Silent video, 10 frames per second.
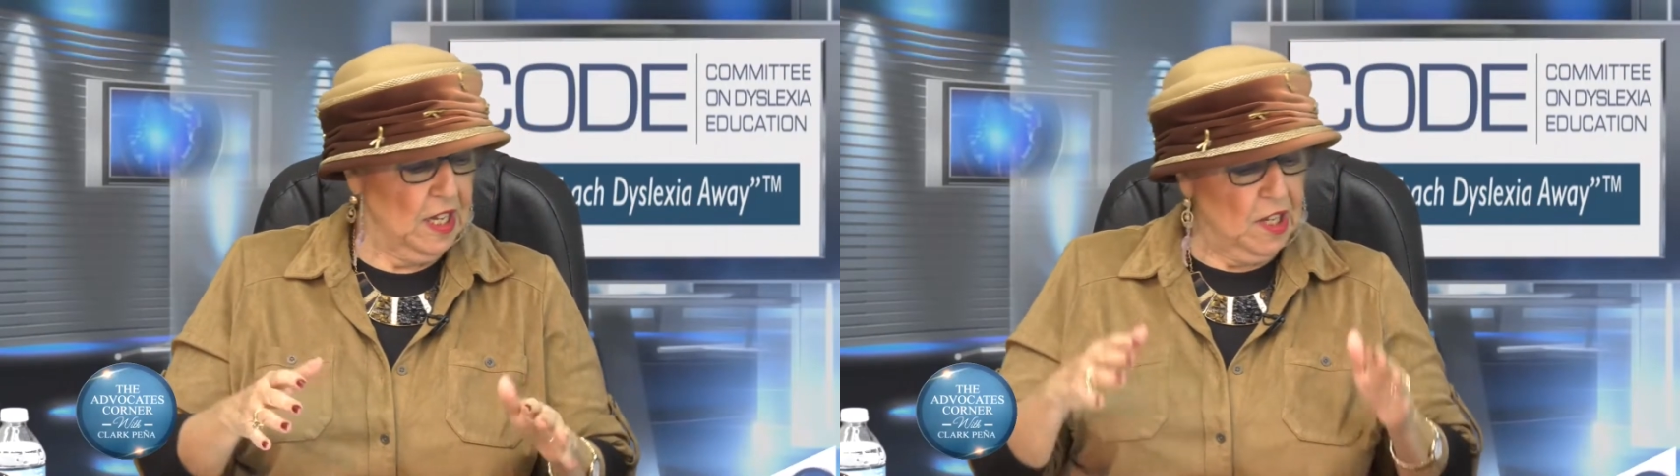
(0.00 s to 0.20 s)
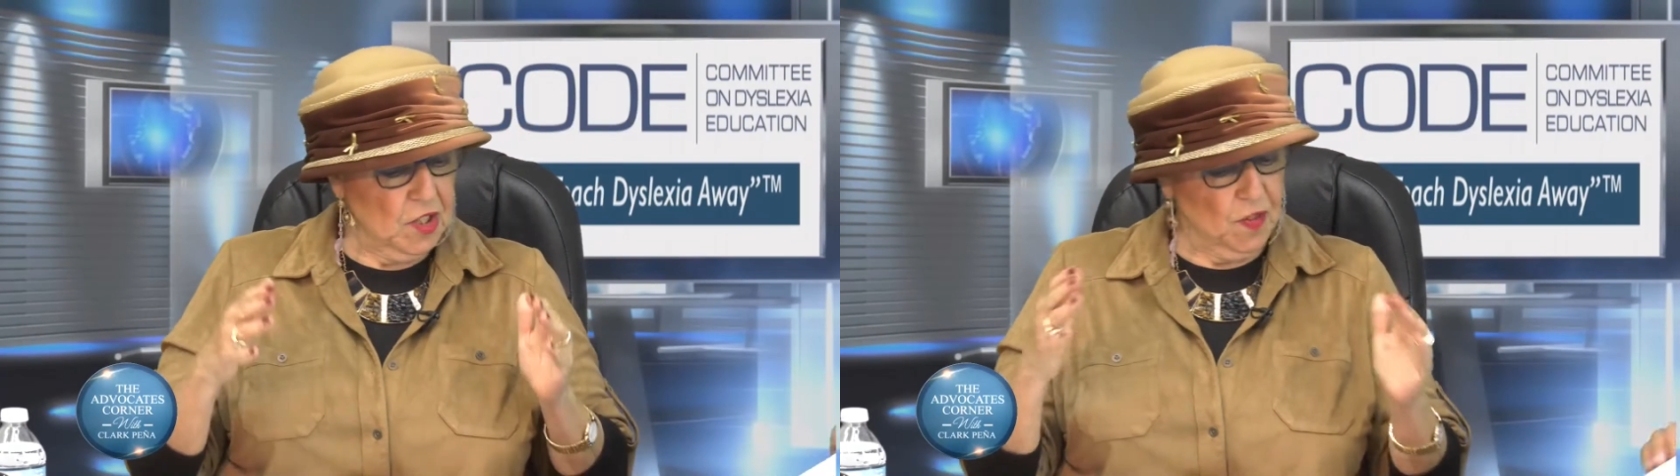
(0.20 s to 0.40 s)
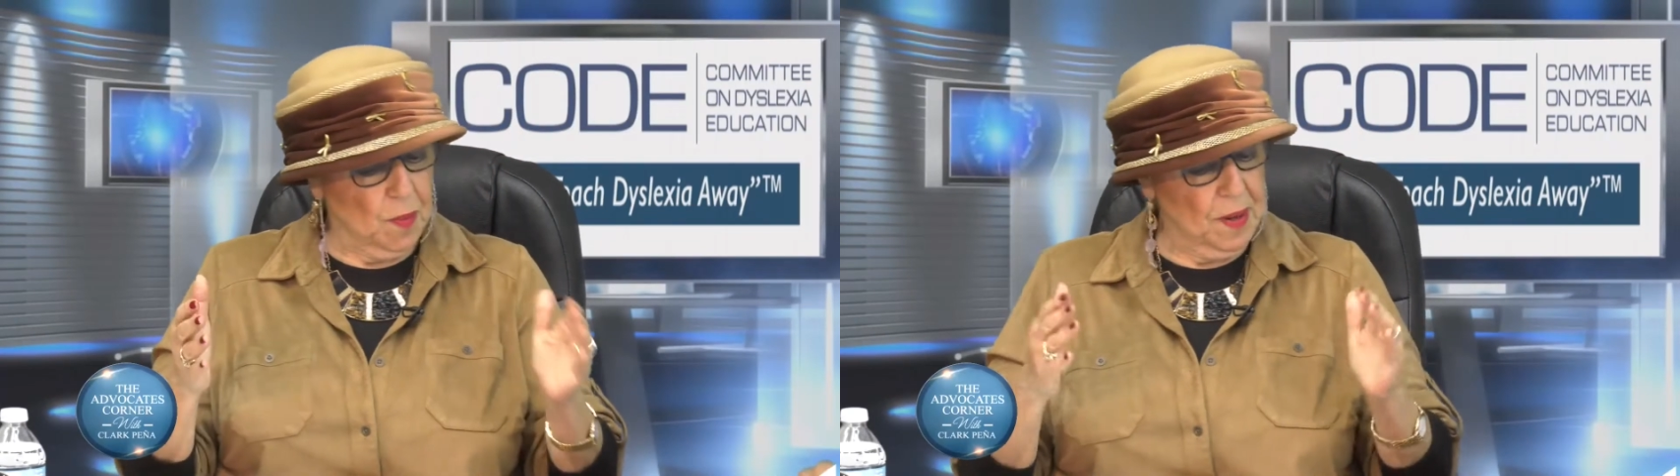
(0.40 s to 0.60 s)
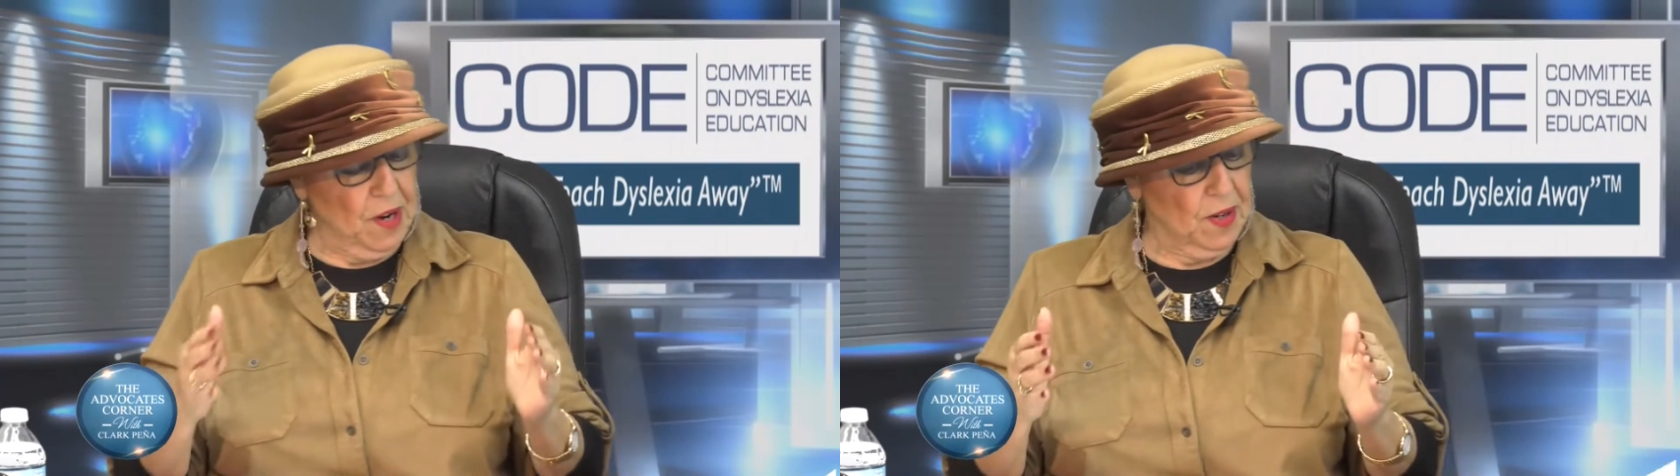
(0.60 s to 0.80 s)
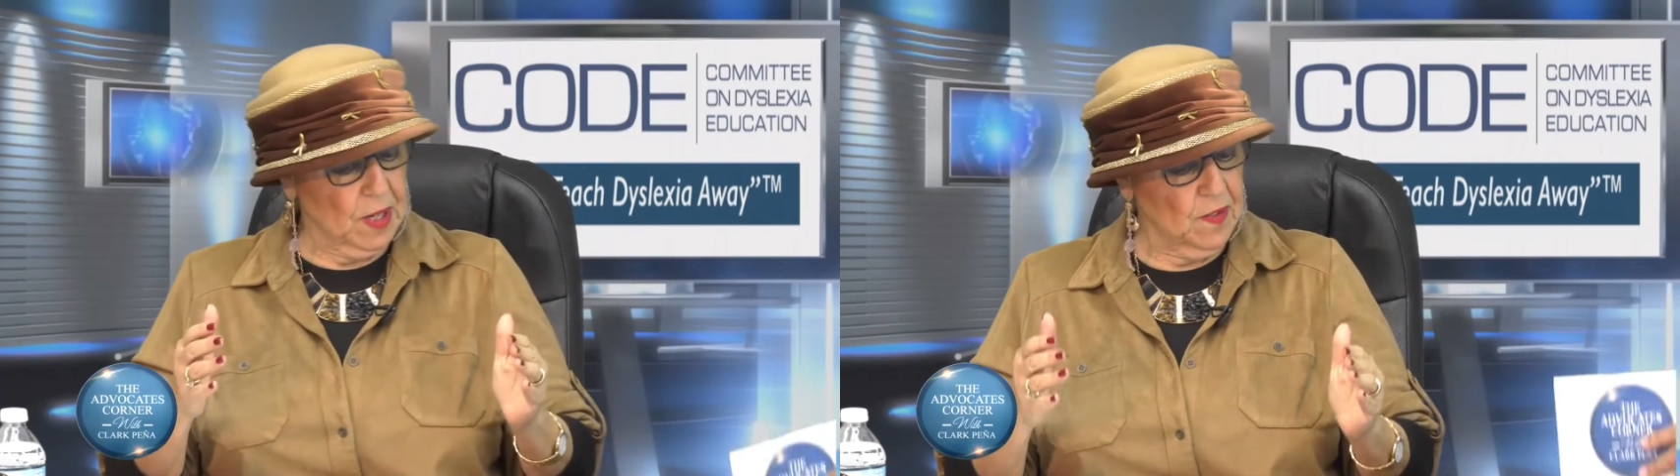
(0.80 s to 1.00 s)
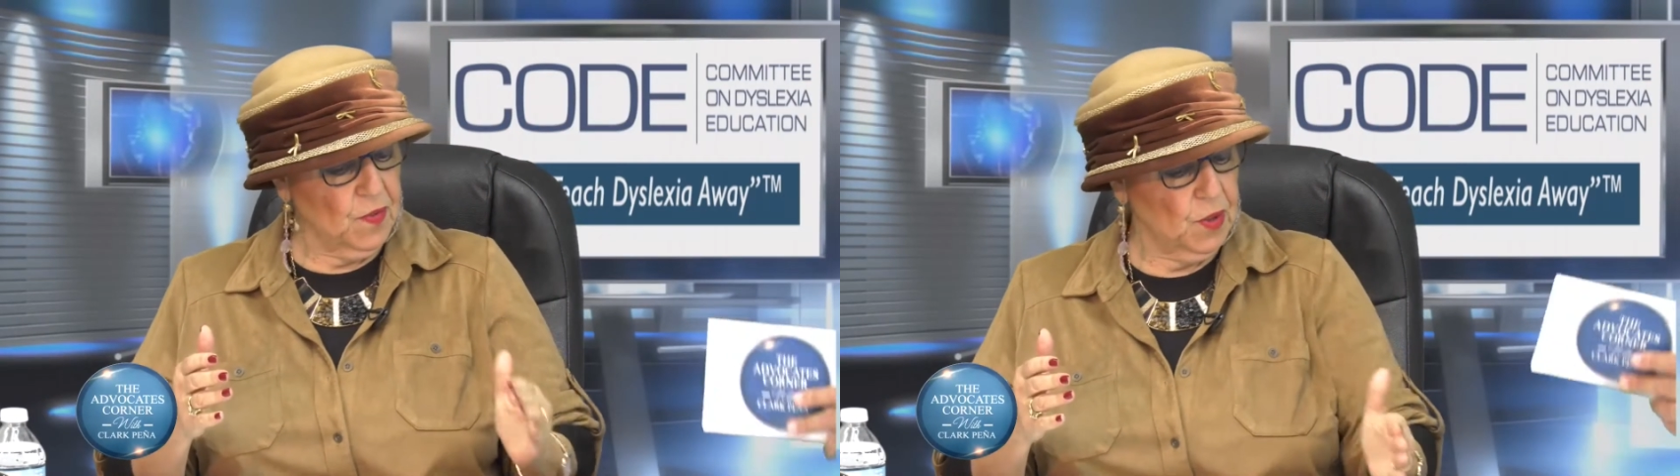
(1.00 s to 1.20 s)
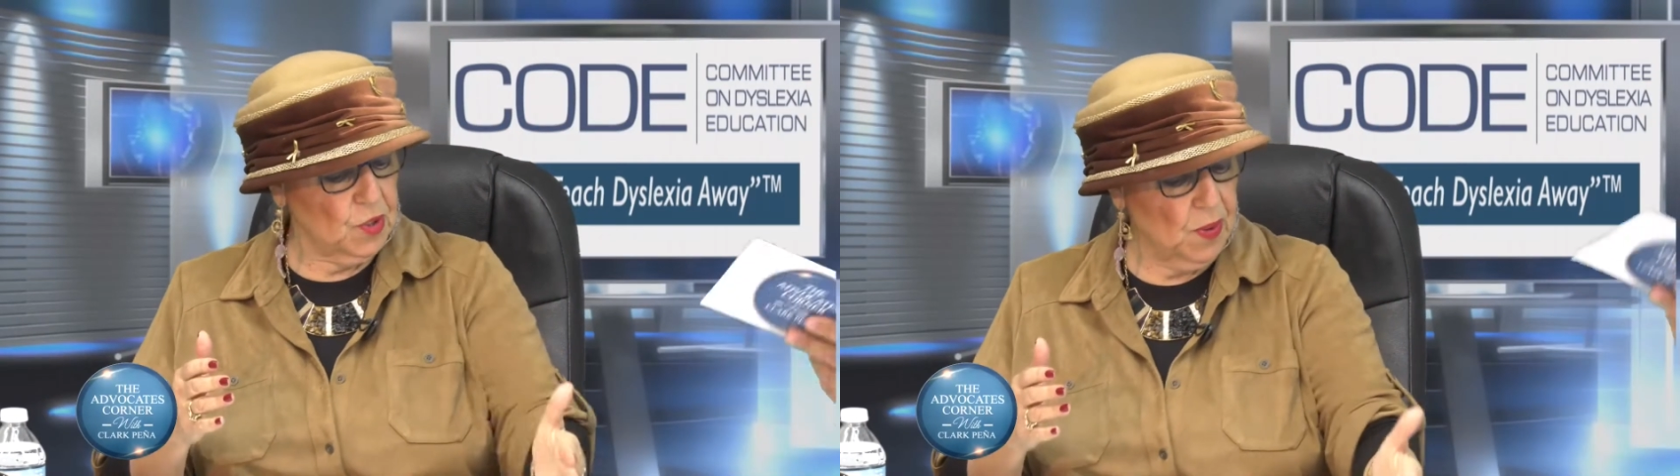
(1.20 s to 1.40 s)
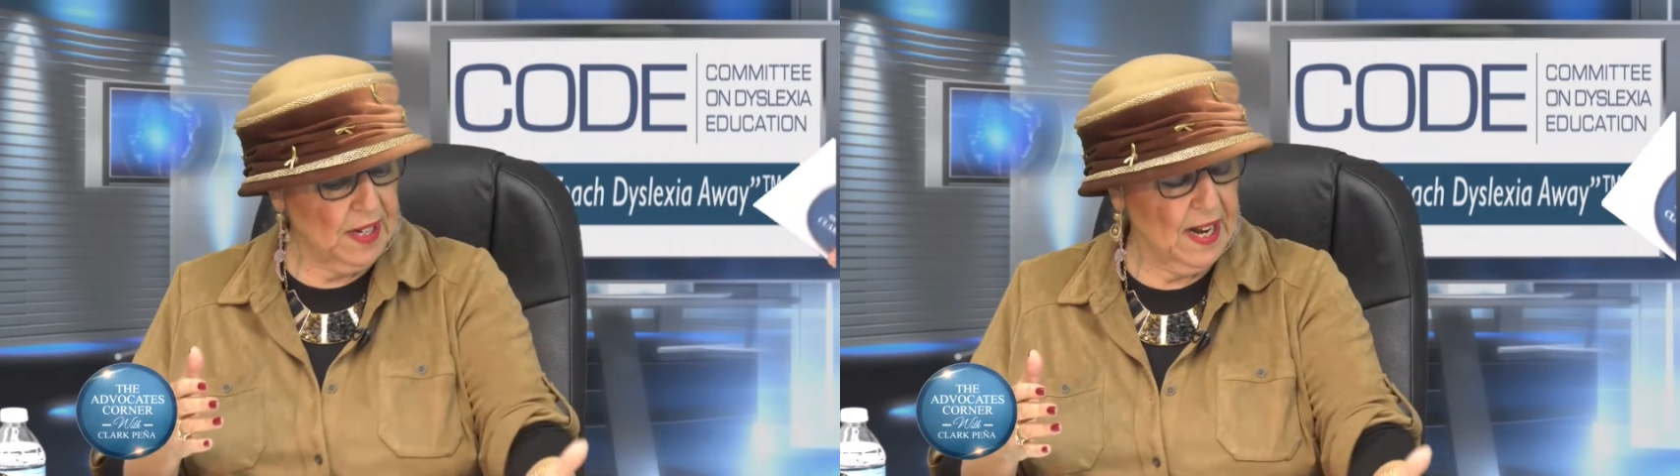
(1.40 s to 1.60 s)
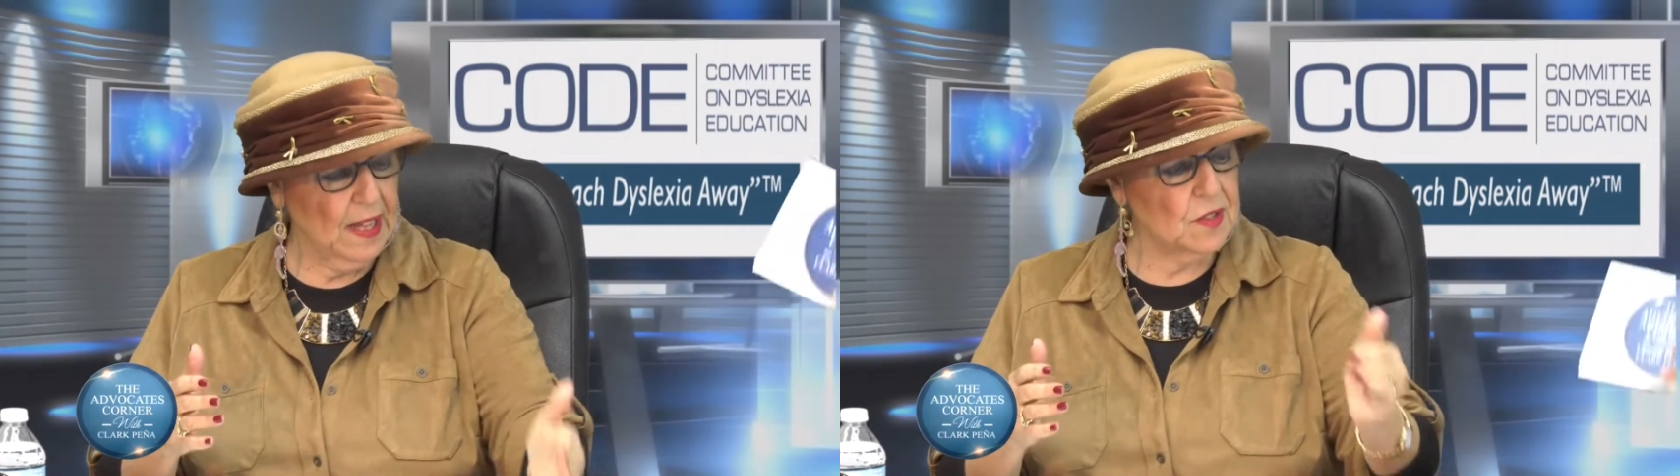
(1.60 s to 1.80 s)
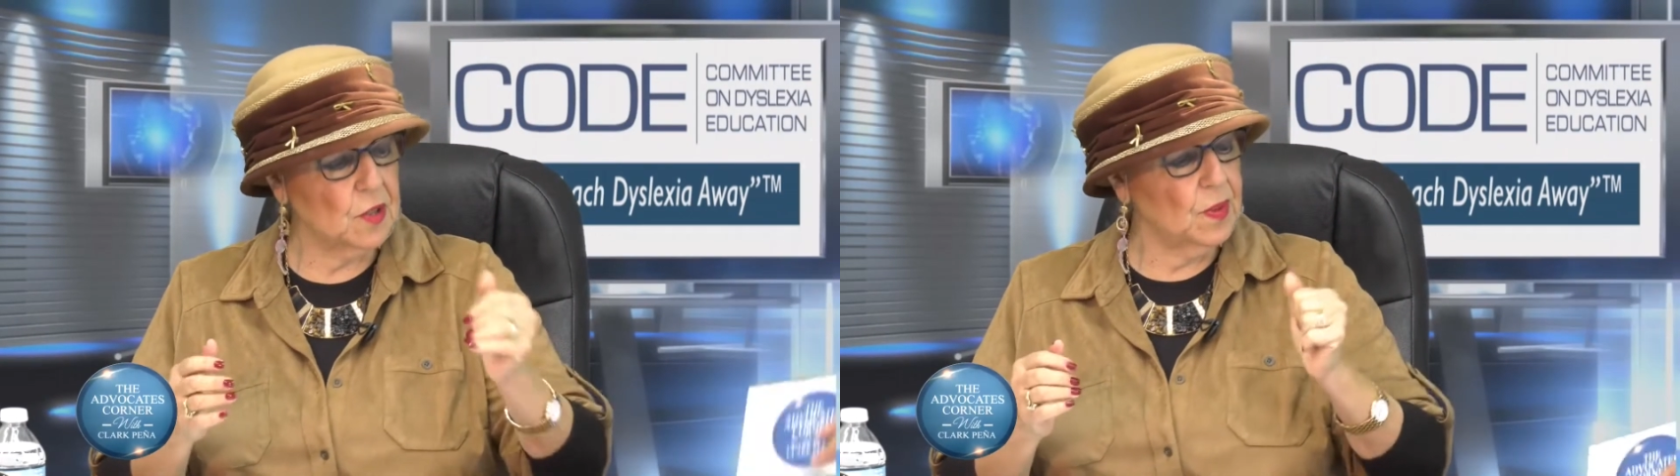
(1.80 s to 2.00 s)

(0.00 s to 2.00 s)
So if the parent can afford $20 a